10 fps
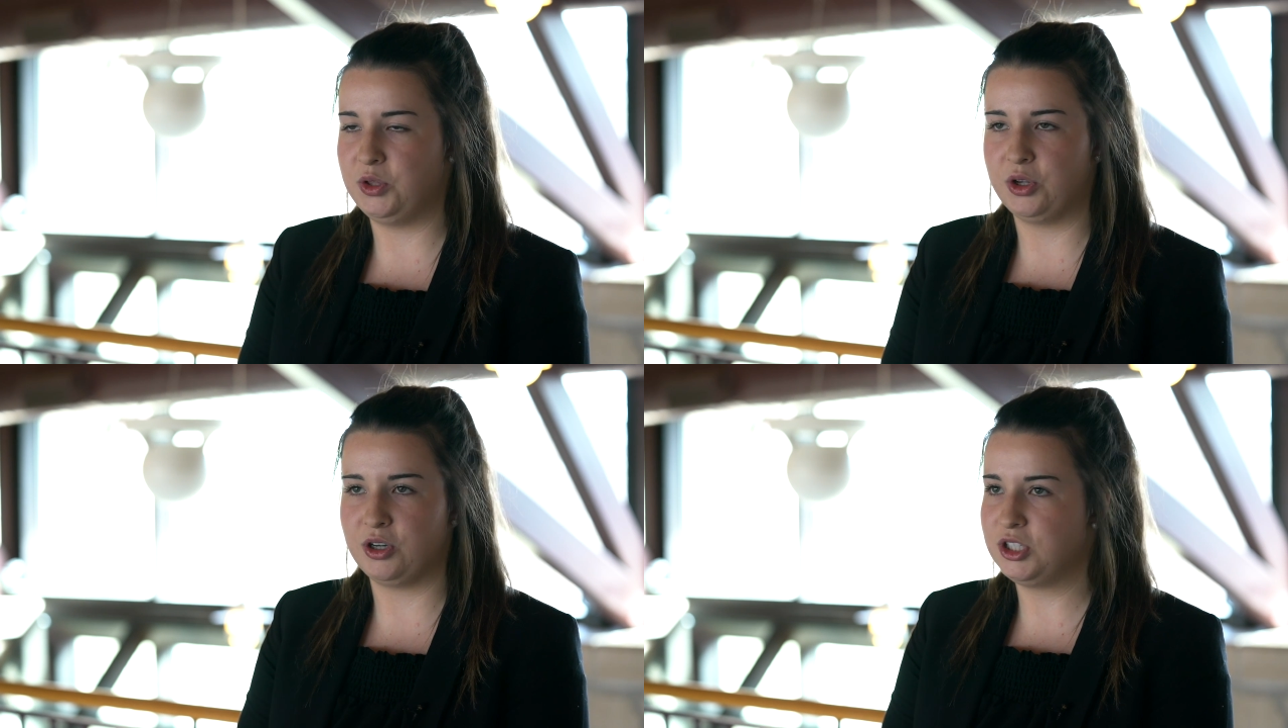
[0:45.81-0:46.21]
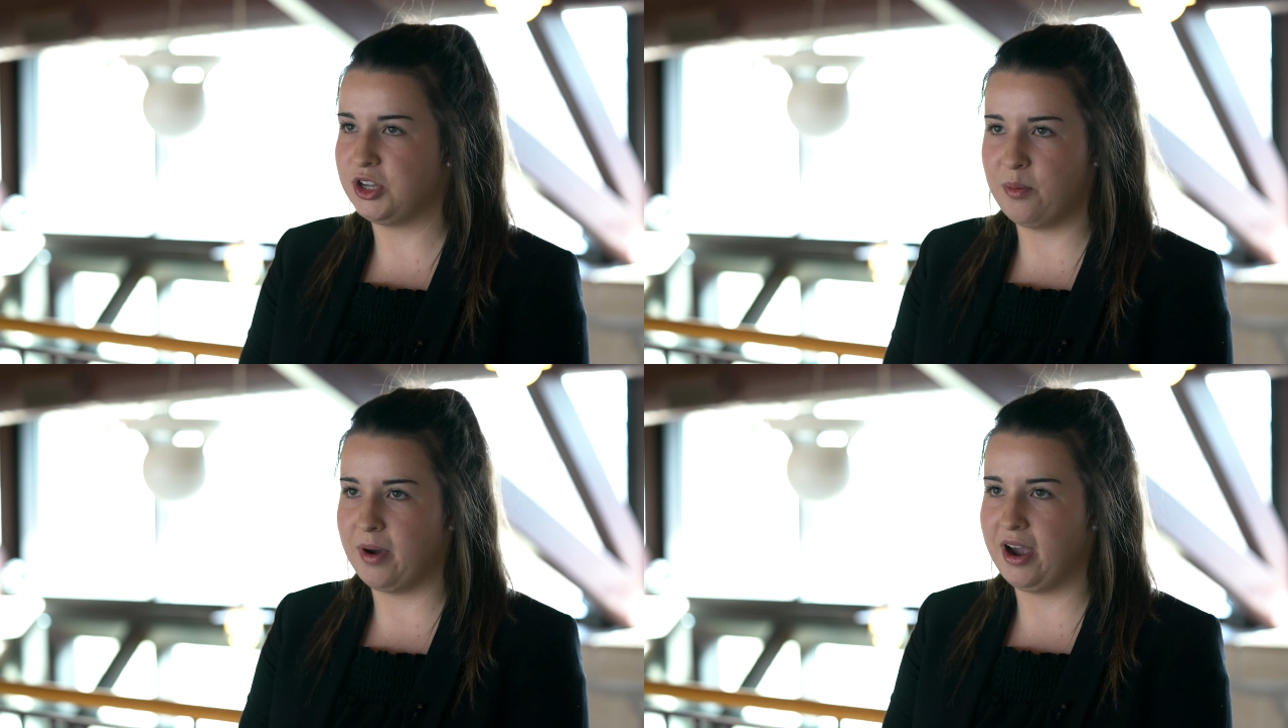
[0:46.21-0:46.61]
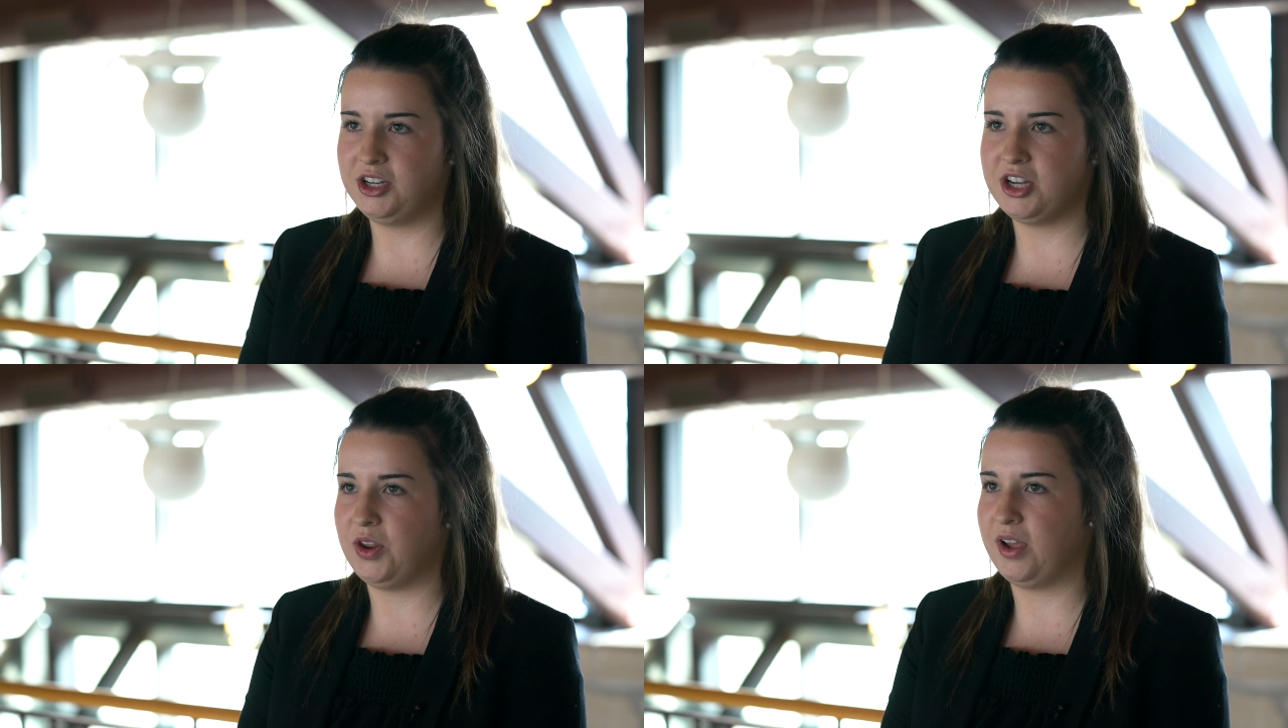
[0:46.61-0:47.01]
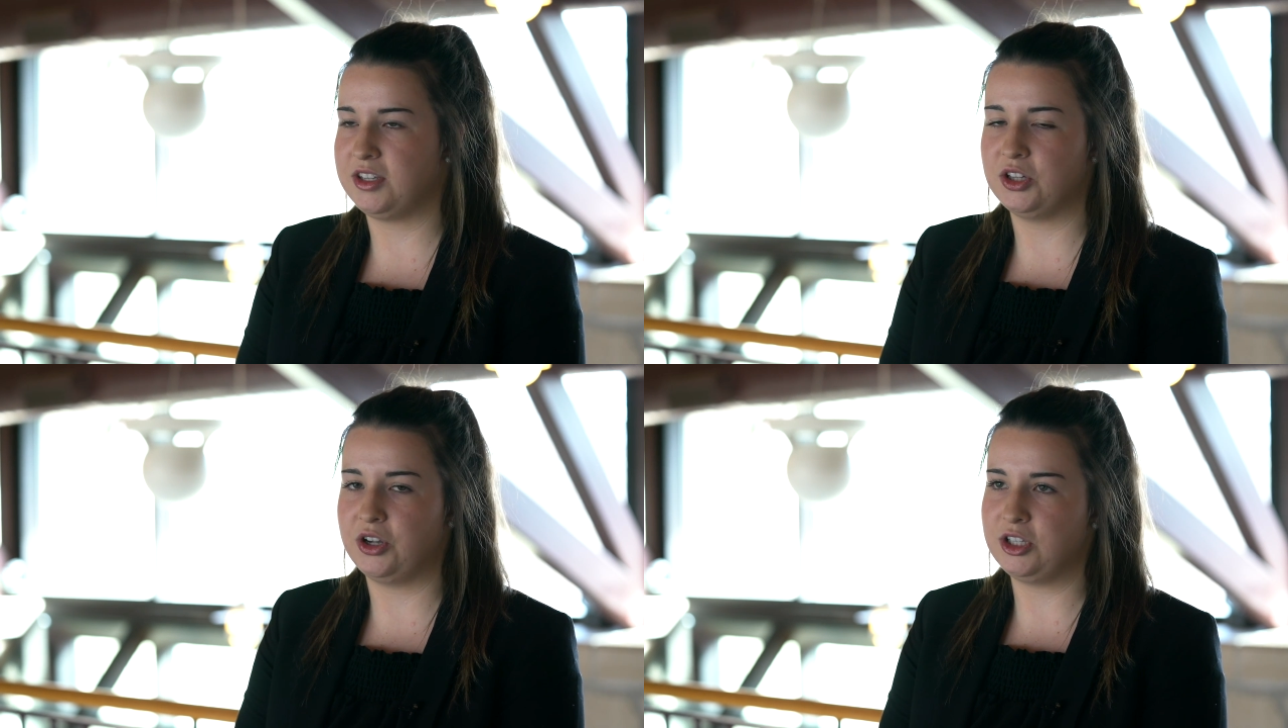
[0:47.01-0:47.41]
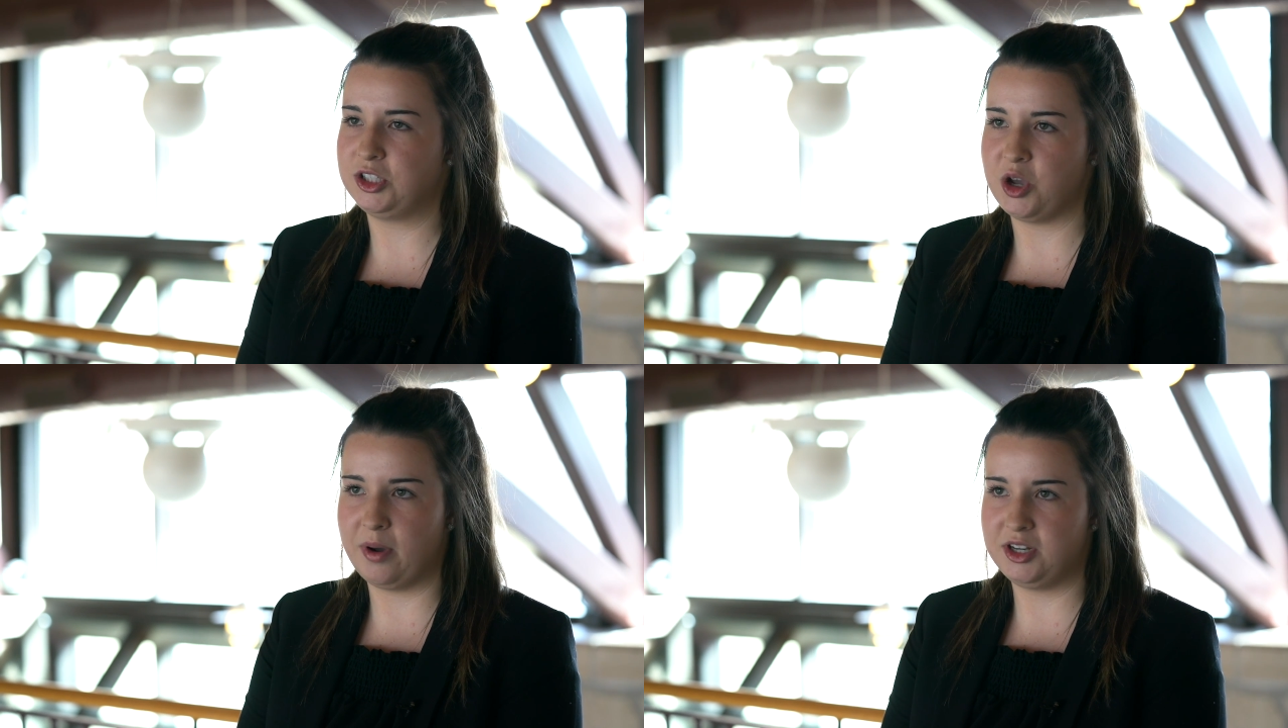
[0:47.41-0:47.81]
you learn so much and you get to learn
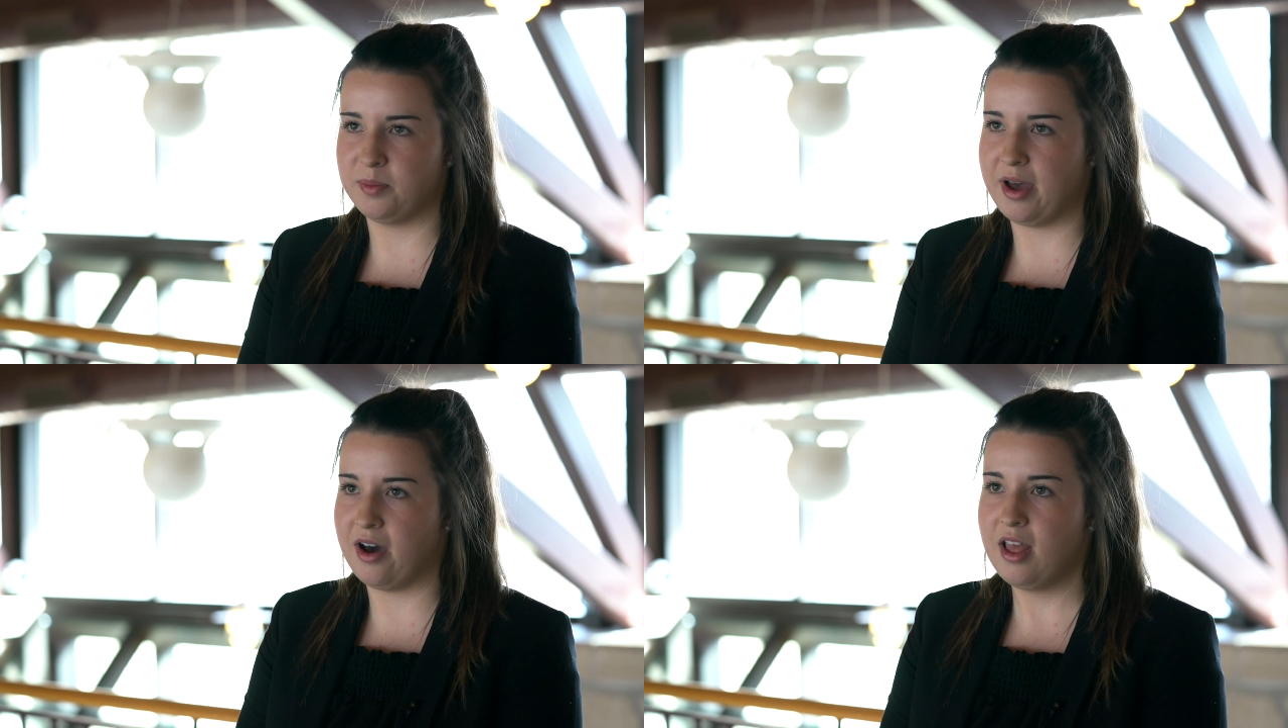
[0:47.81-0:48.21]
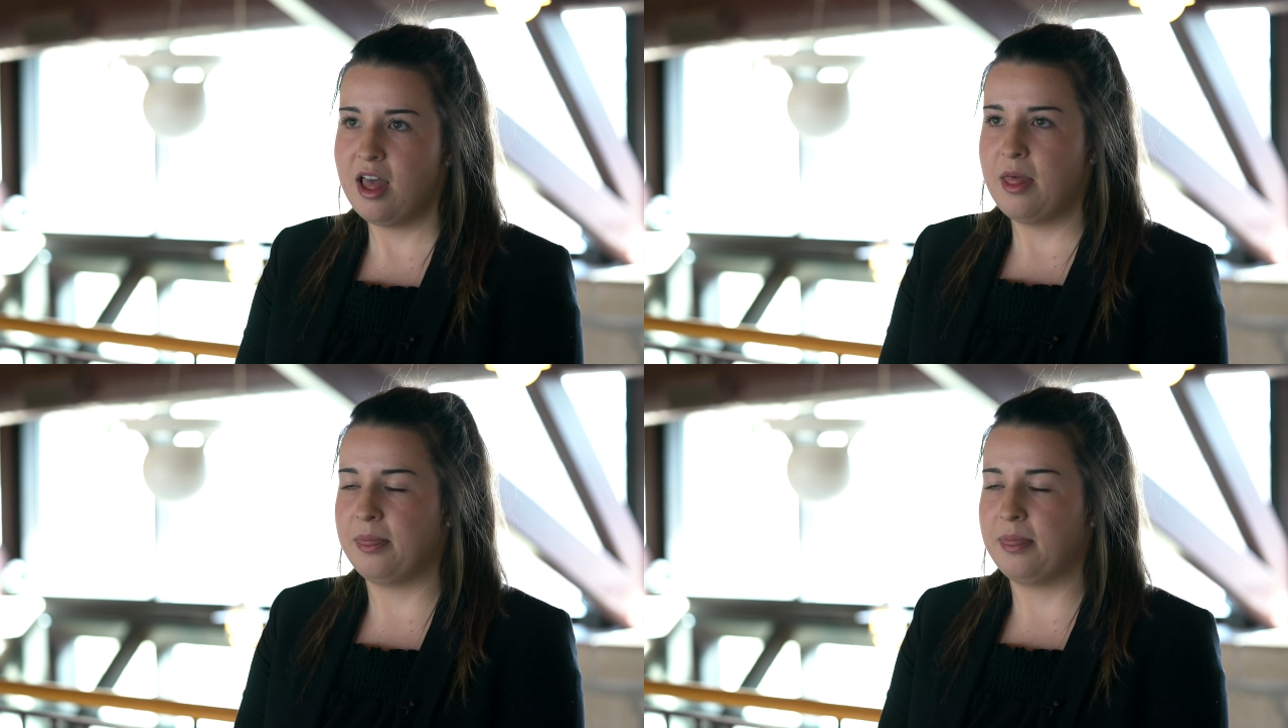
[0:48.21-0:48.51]
so much about